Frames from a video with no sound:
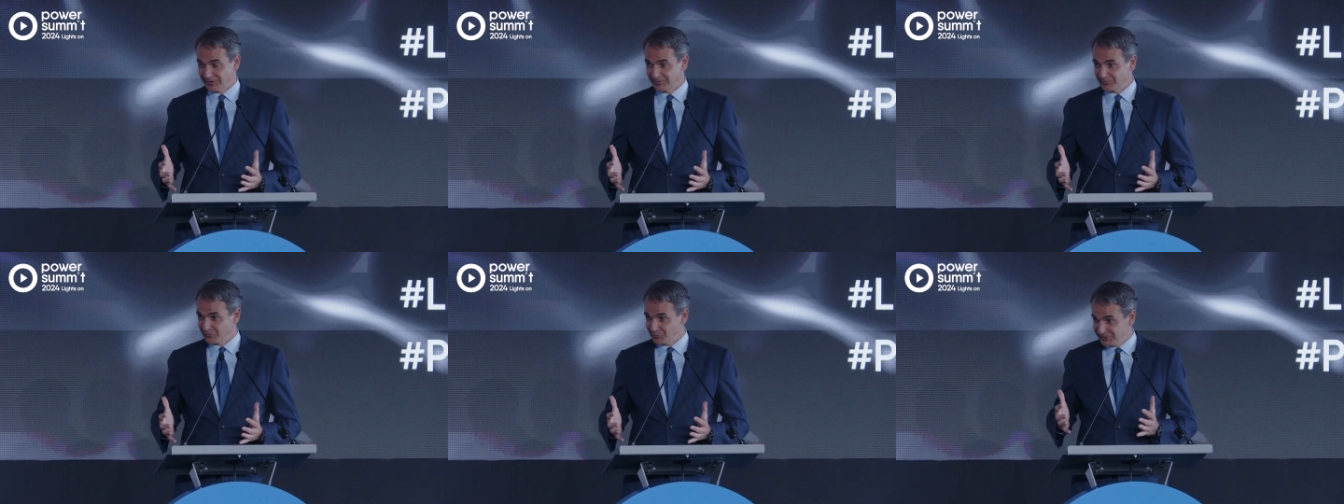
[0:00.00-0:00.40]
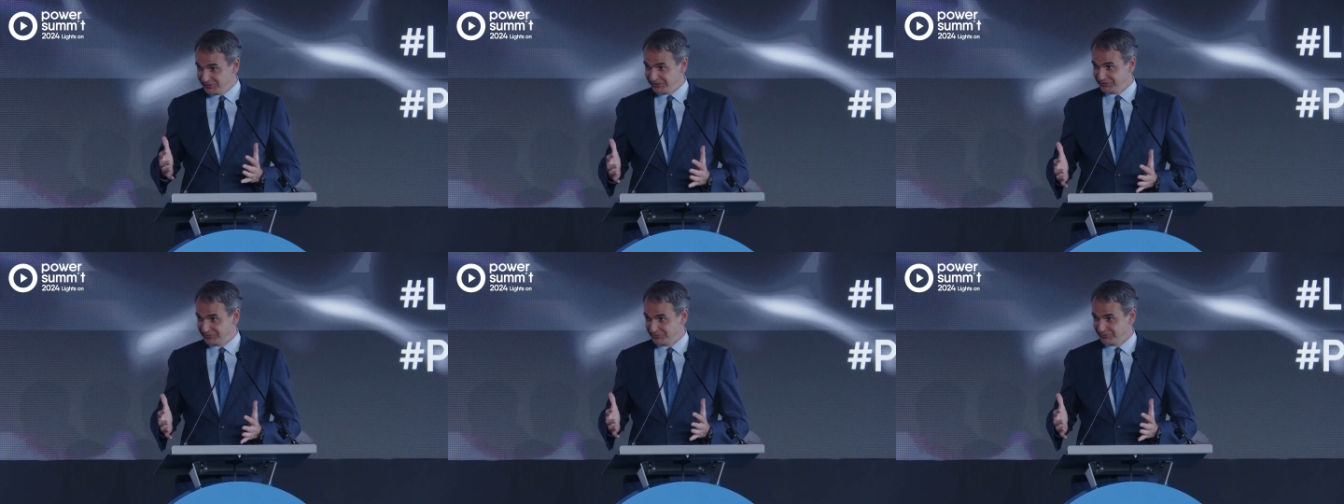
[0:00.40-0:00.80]
we
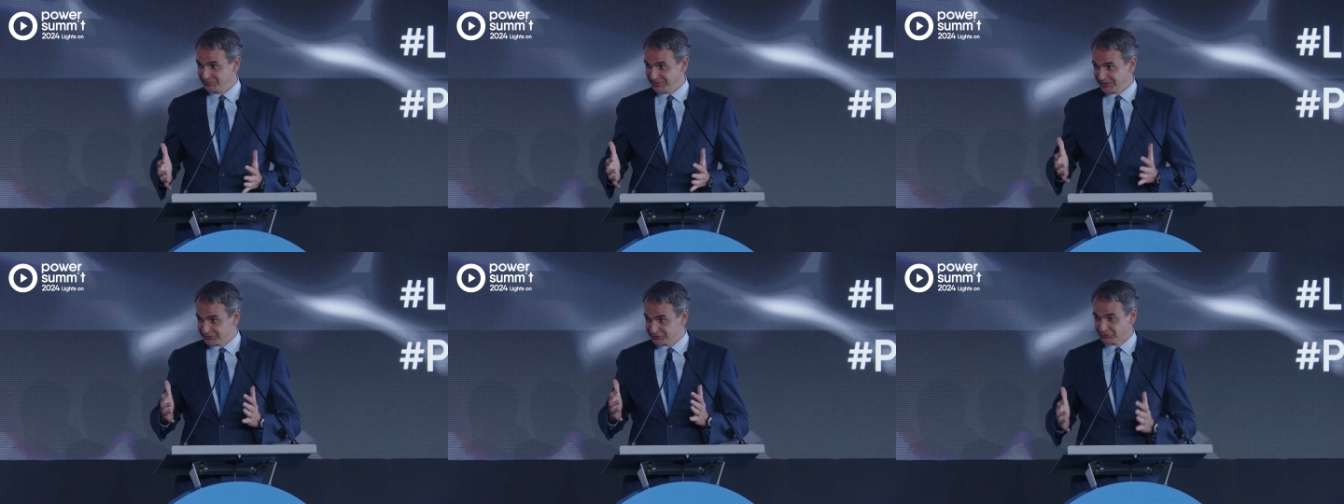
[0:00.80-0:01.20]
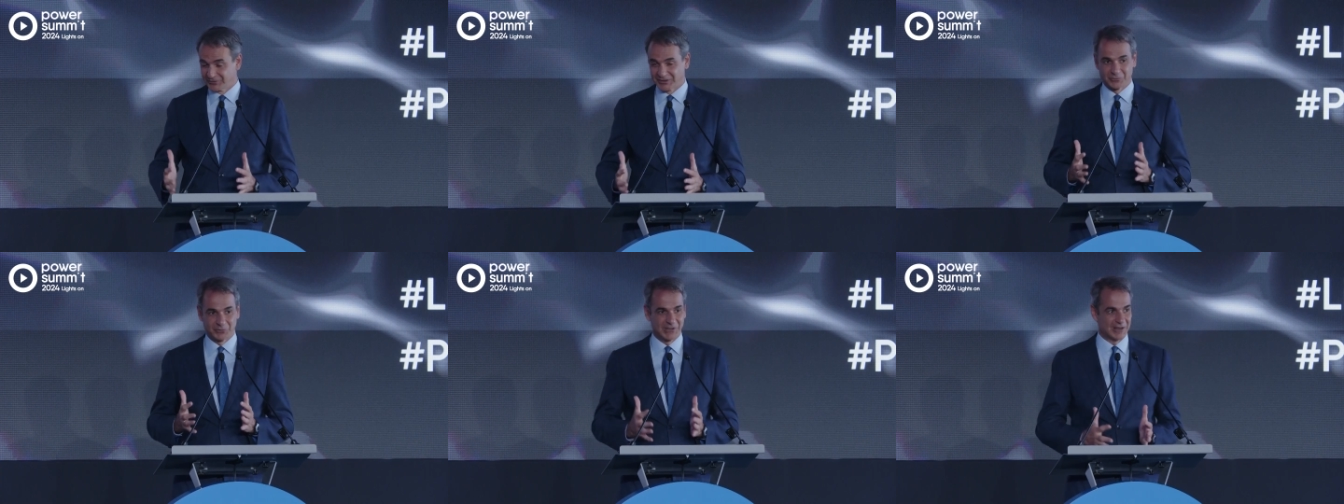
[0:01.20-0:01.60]
need to make sure
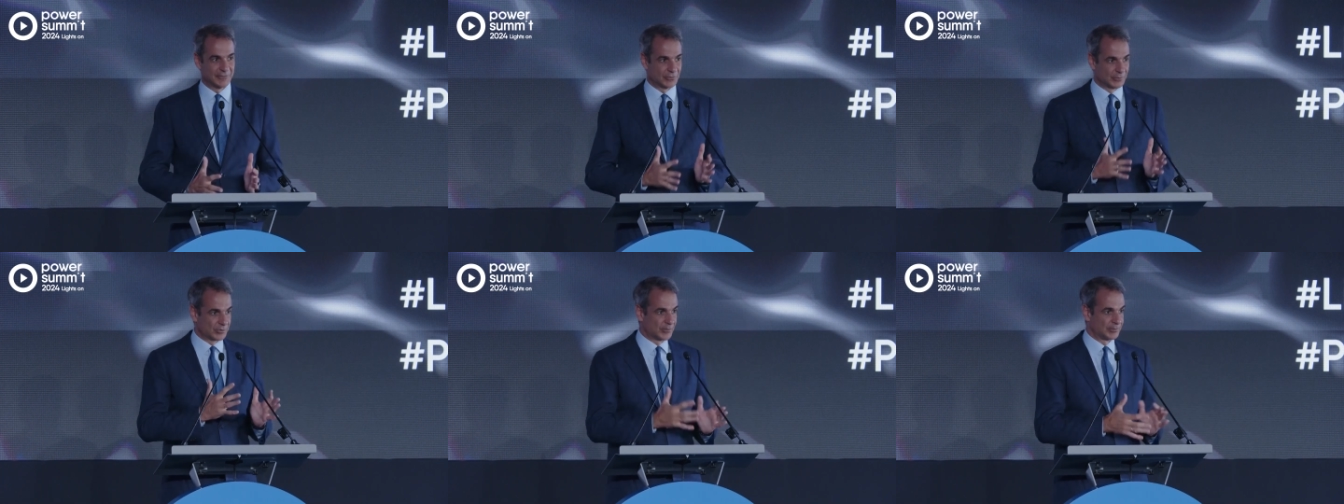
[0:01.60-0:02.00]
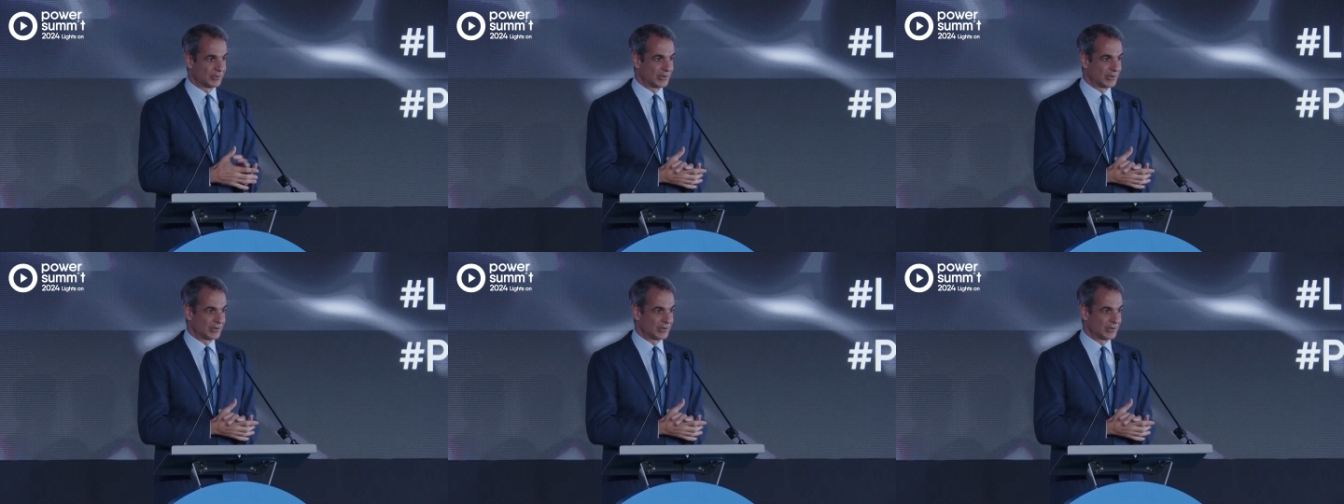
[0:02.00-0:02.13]
that we have the proper